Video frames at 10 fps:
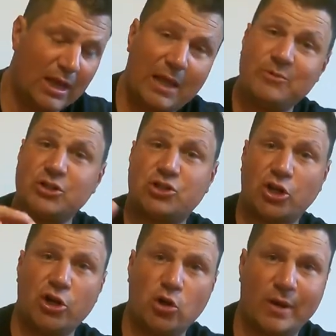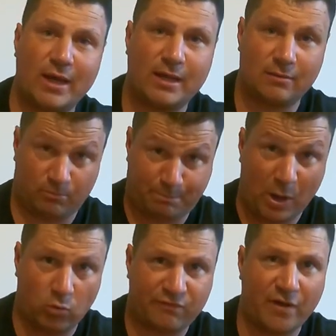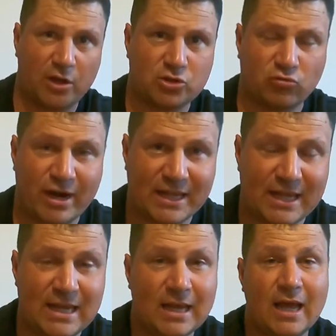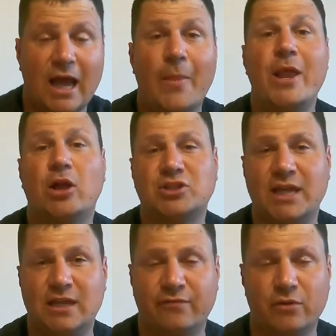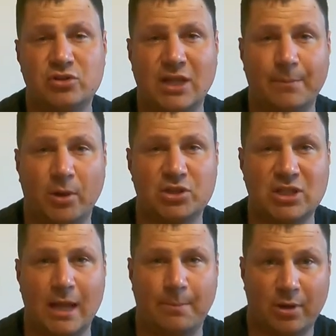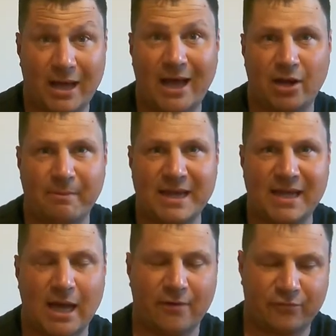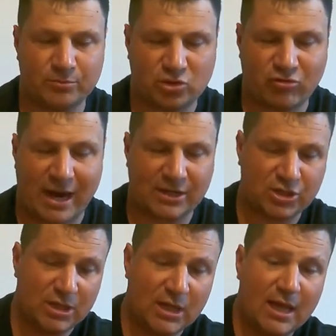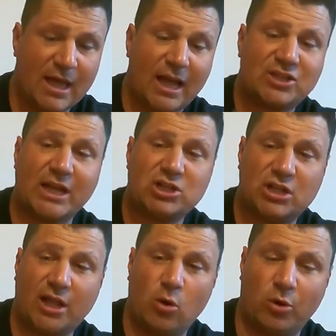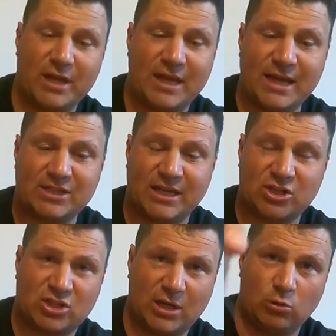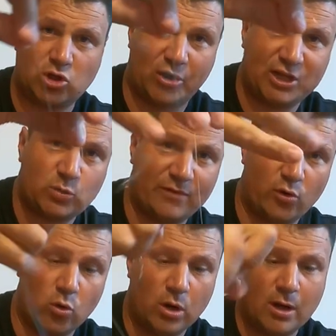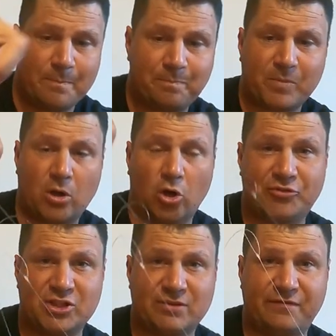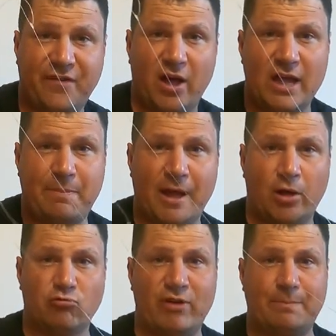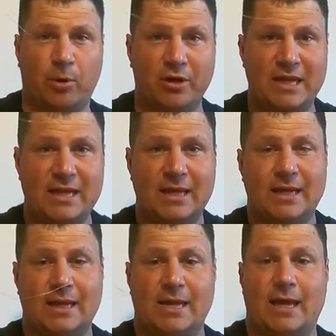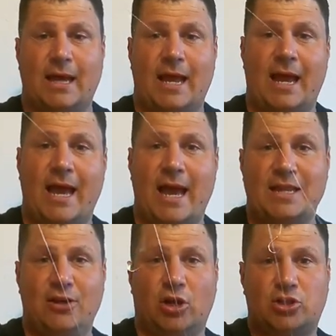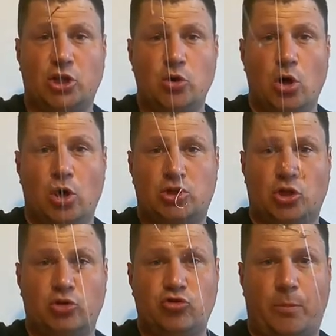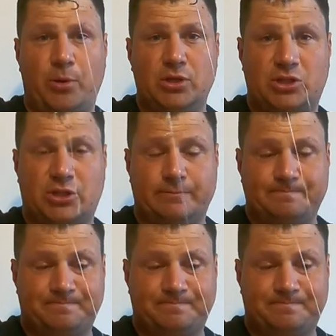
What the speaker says: let me just show you it built first already, and then I'll take you through step by step how to make it up from scratch. Essentially though, what it is just a little tiny swivel onto some 30 pound rig body, and you've got two hooks on droppers.